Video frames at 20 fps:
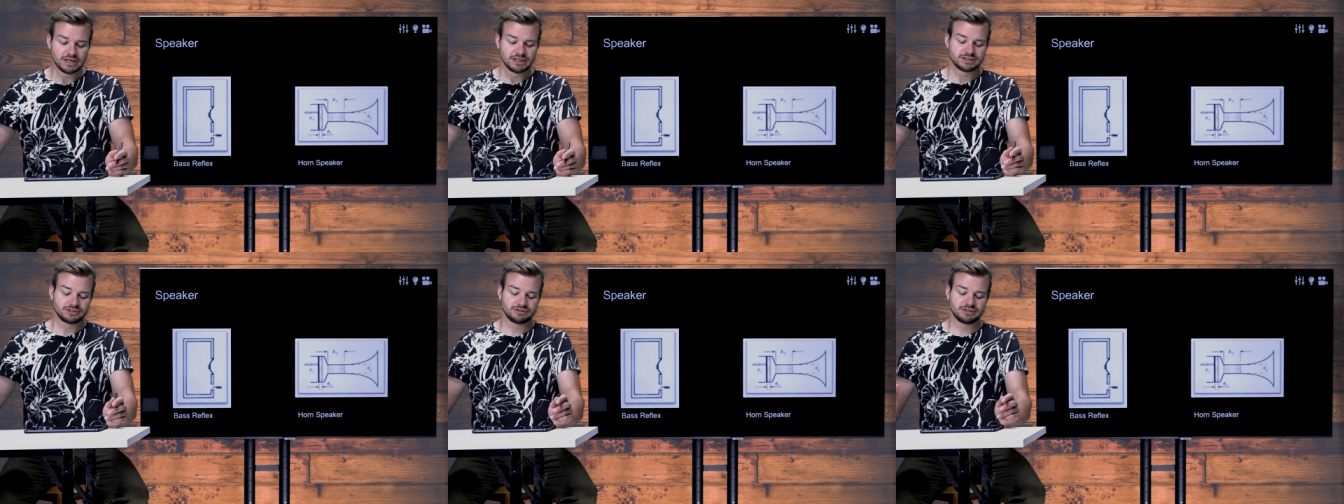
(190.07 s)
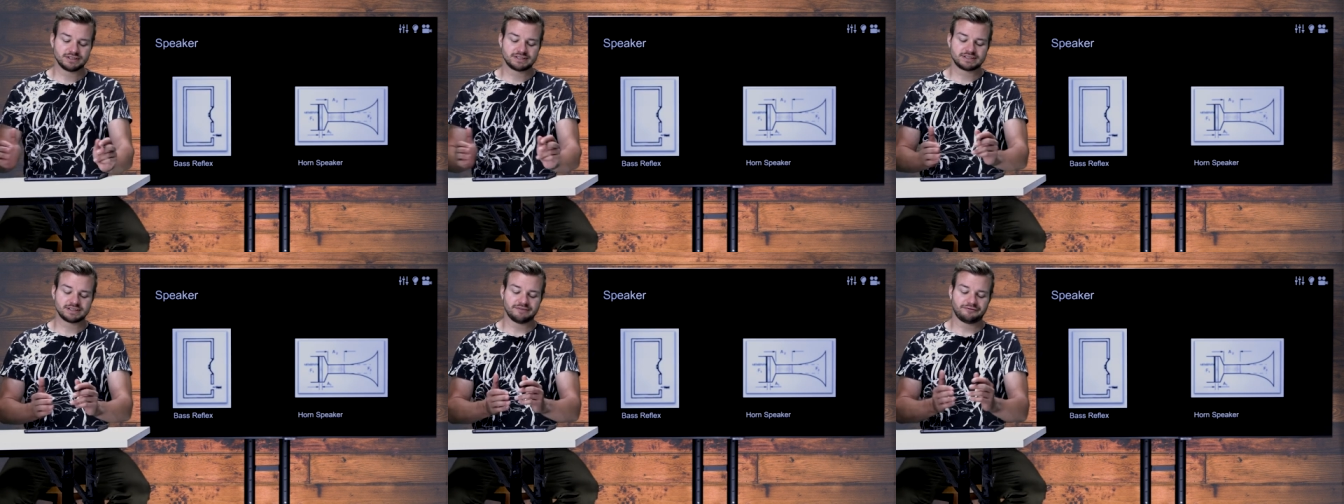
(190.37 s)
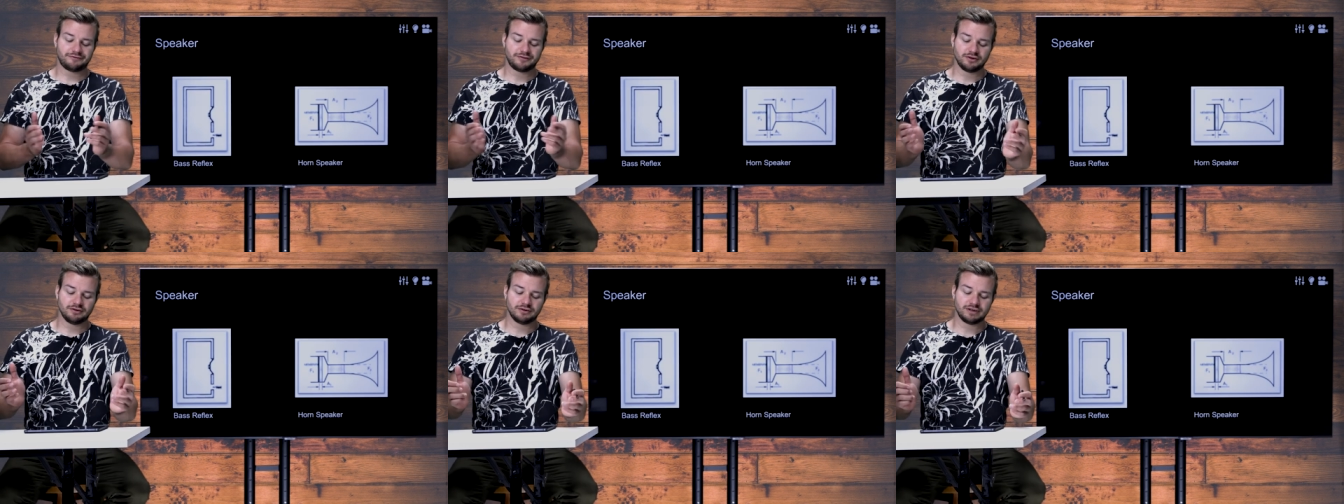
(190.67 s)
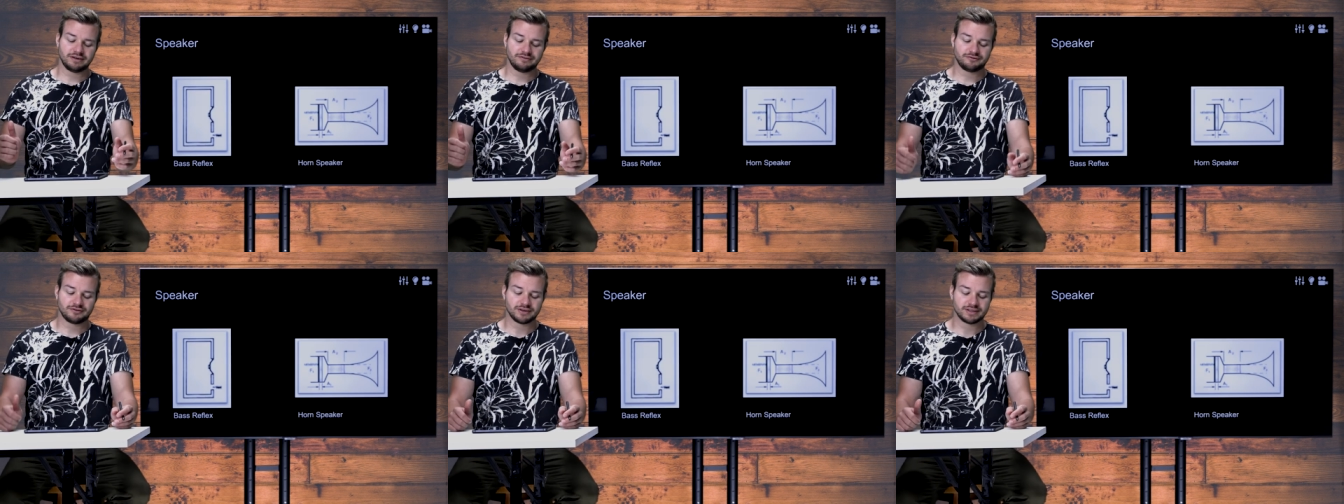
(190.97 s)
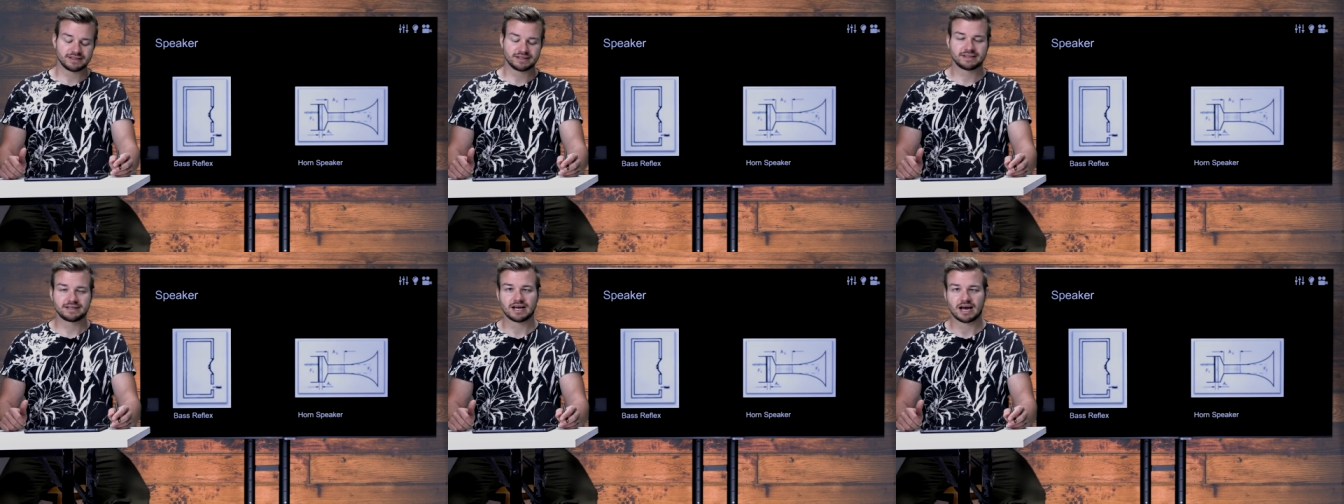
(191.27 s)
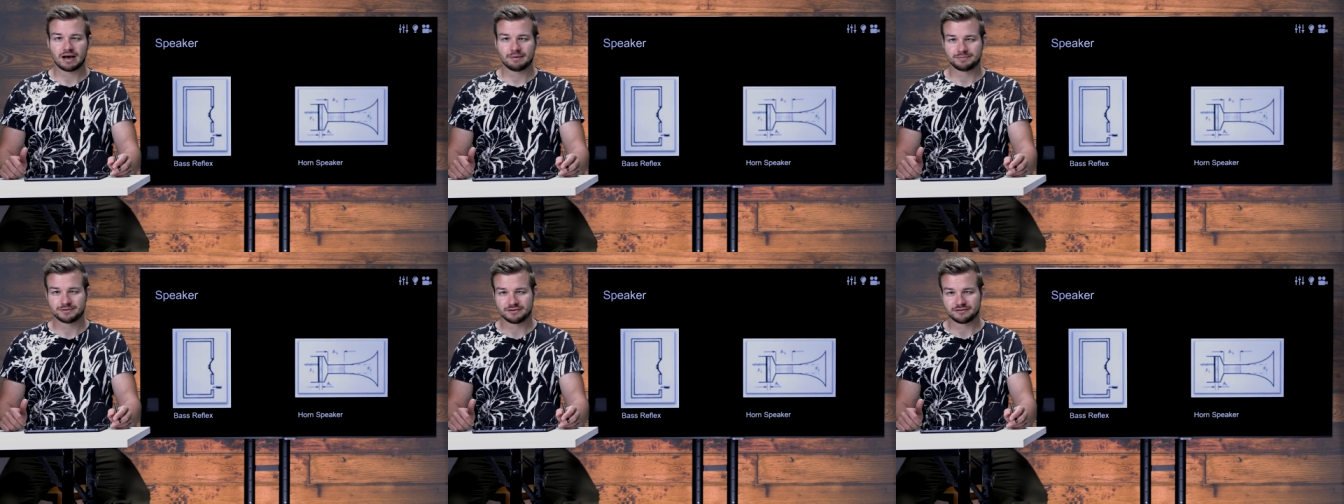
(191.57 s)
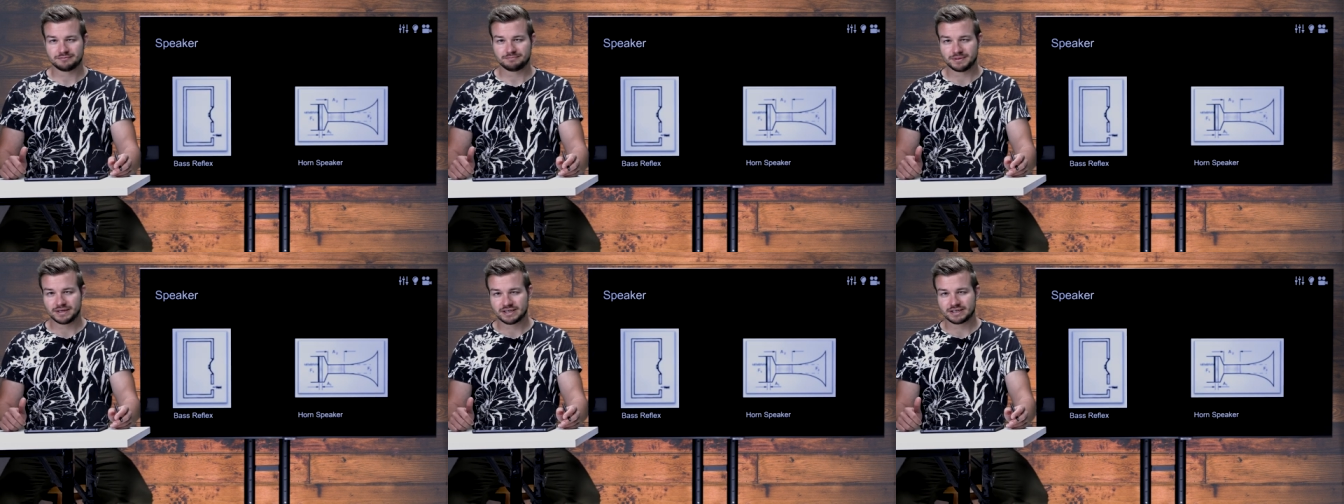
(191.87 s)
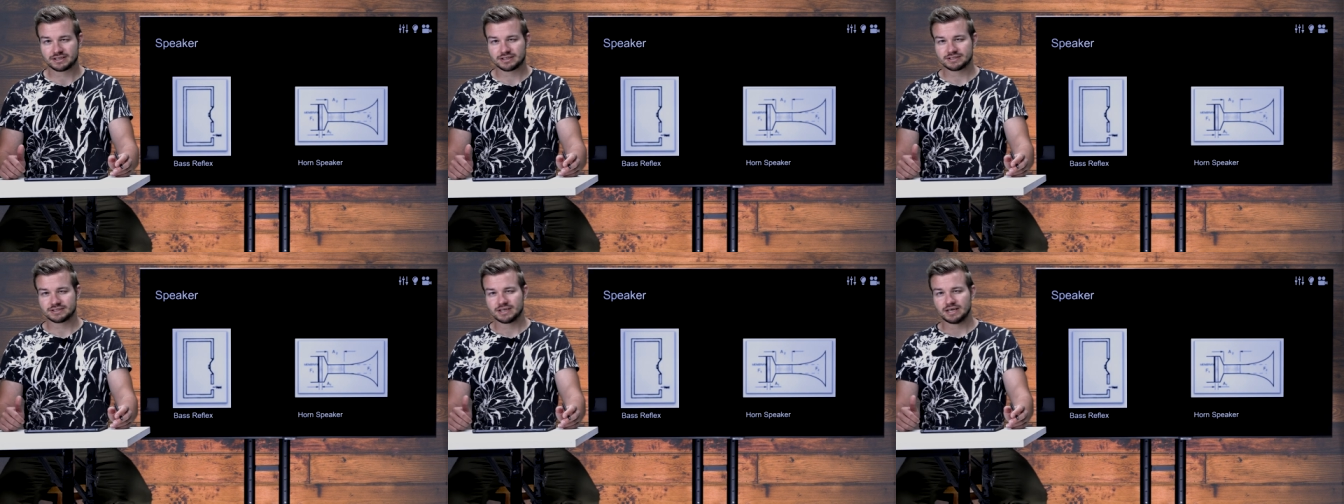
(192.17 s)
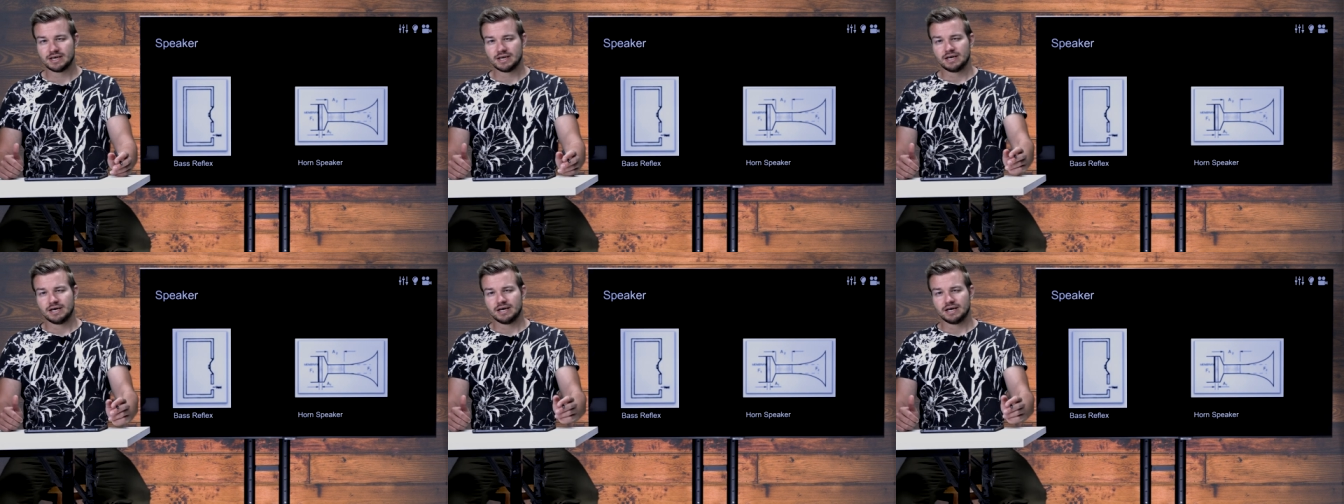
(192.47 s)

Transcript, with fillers: So there's a few different types of speakers.